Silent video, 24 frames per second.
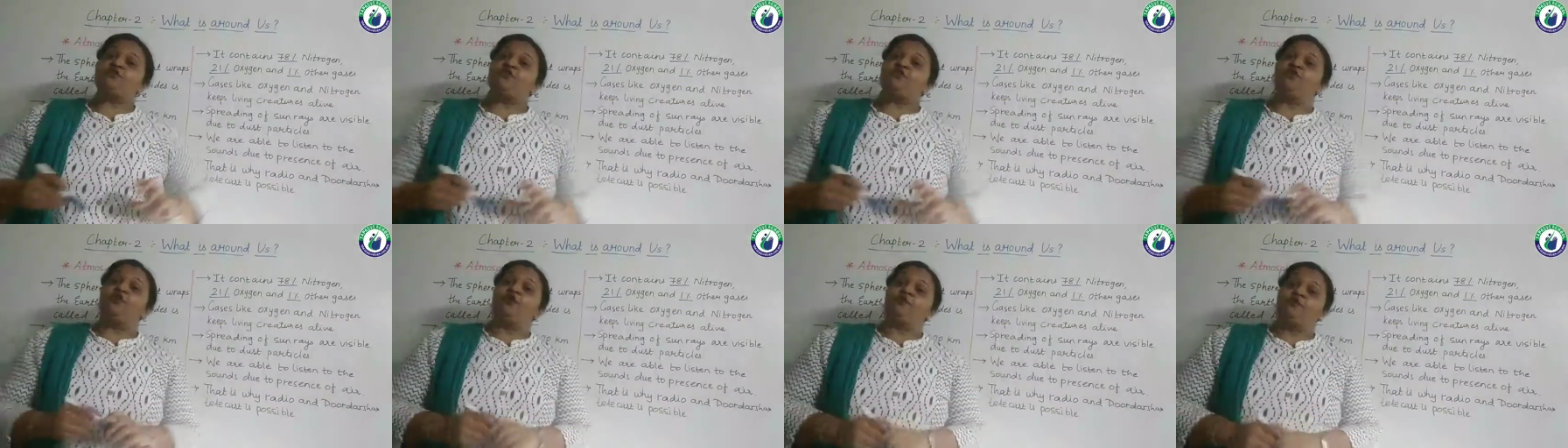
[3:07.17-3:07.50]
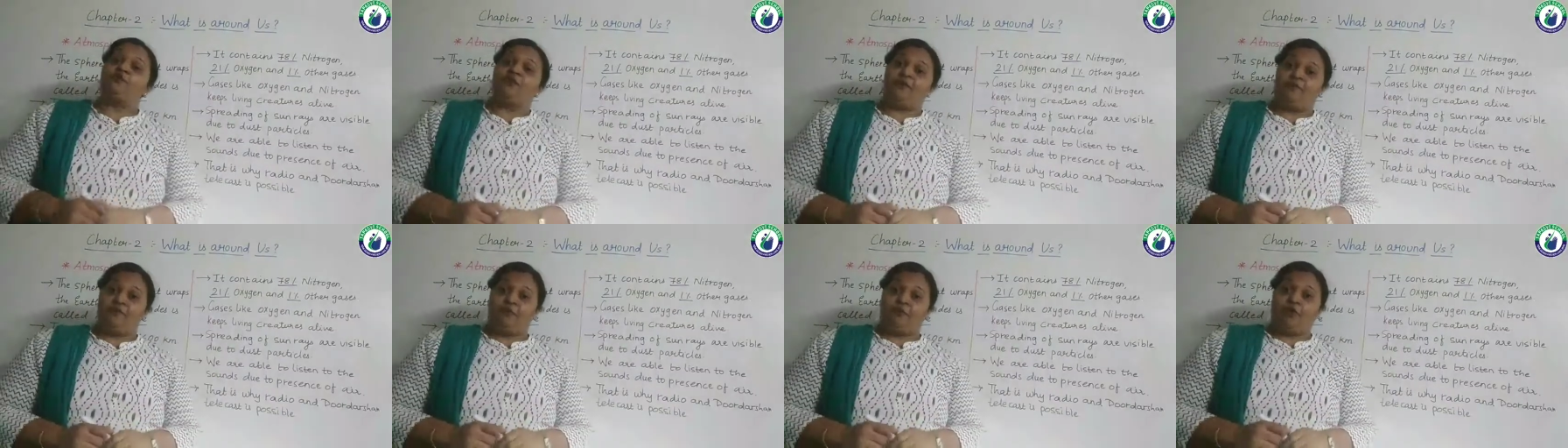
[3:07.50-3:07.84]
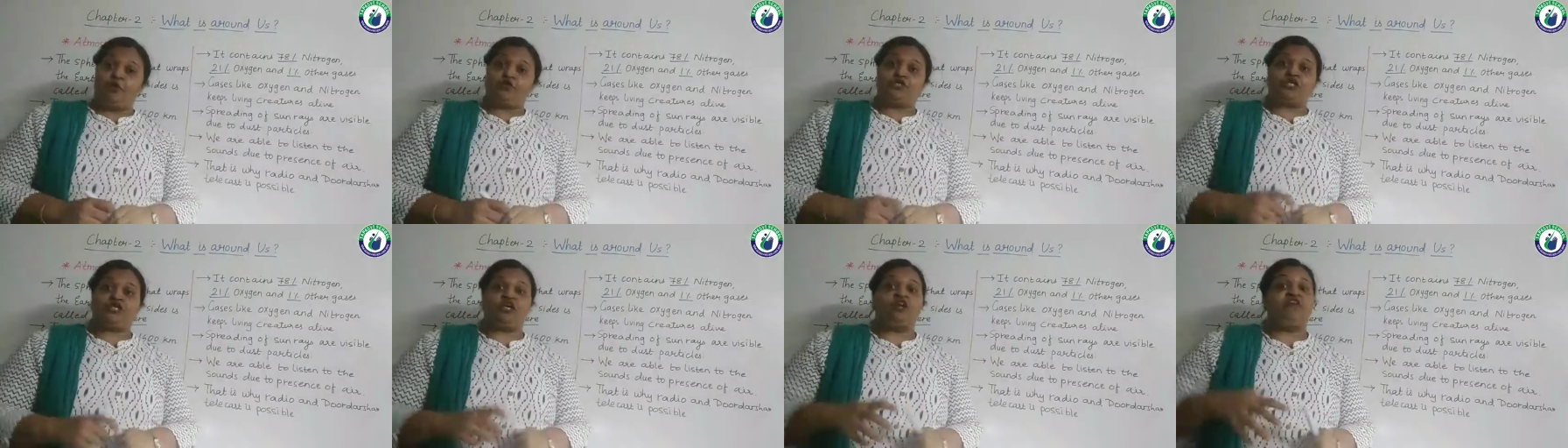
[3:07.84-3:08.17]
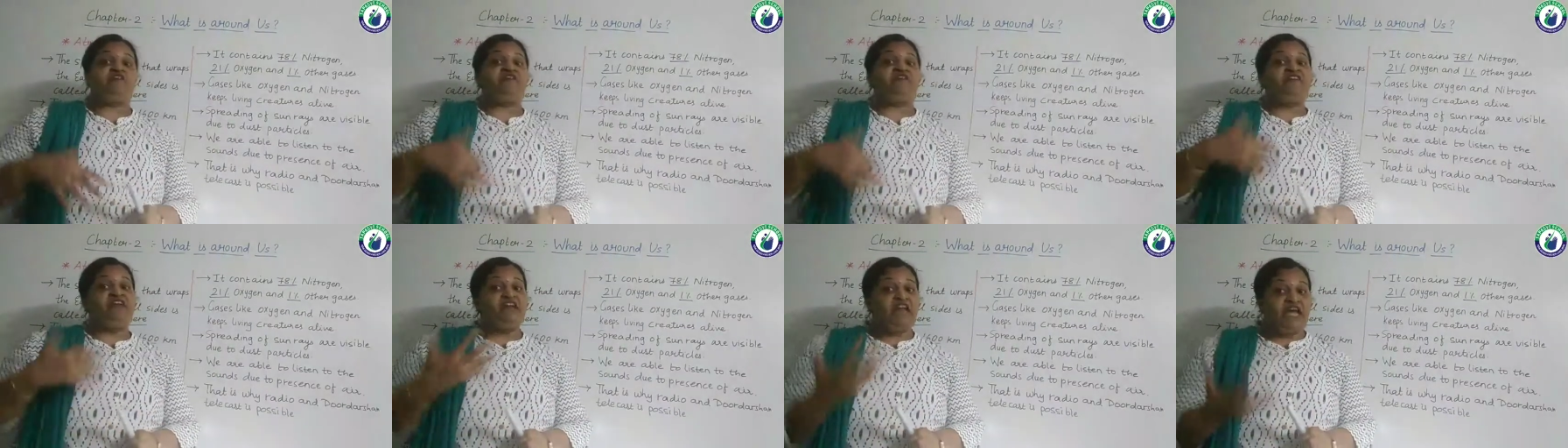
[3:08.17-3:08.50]
good proportion
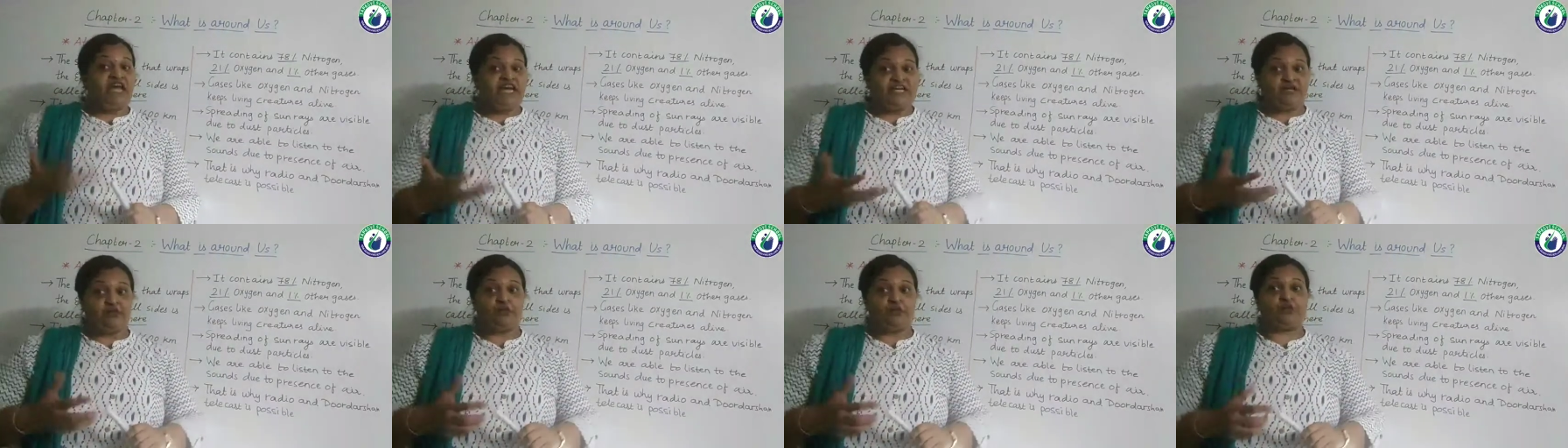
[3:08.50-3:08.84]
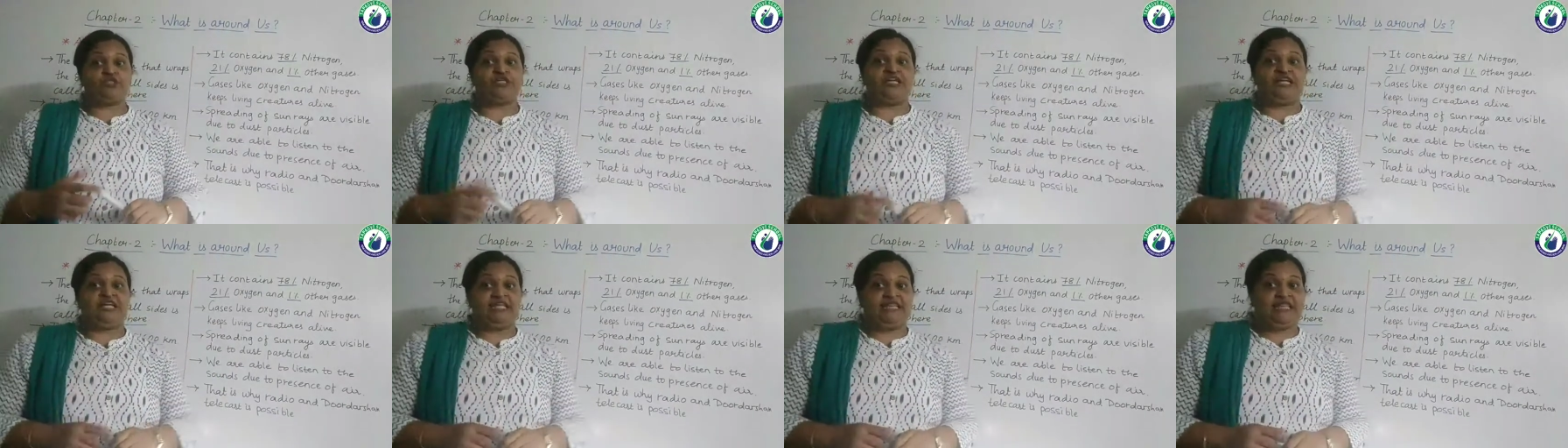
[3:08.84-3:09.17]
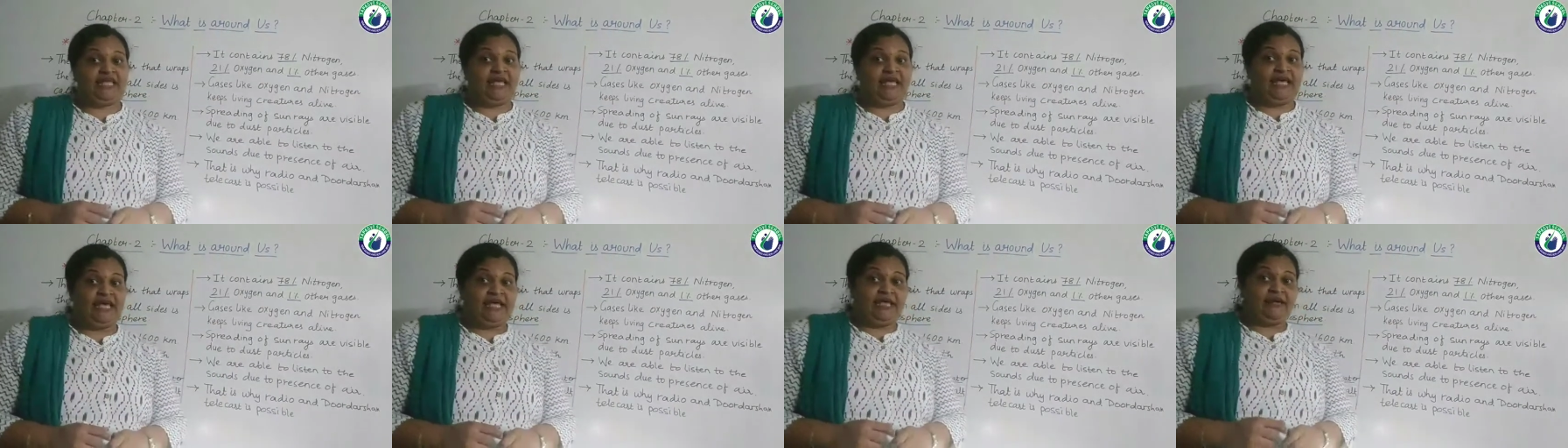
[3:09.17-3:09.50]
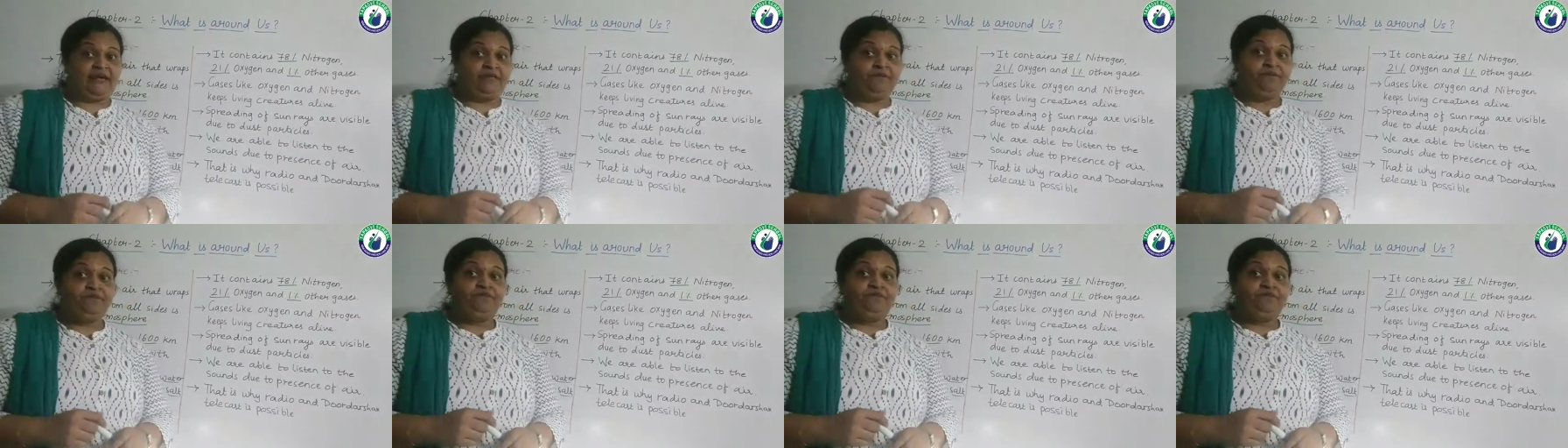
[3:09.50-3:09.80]
of nitrogen in the air?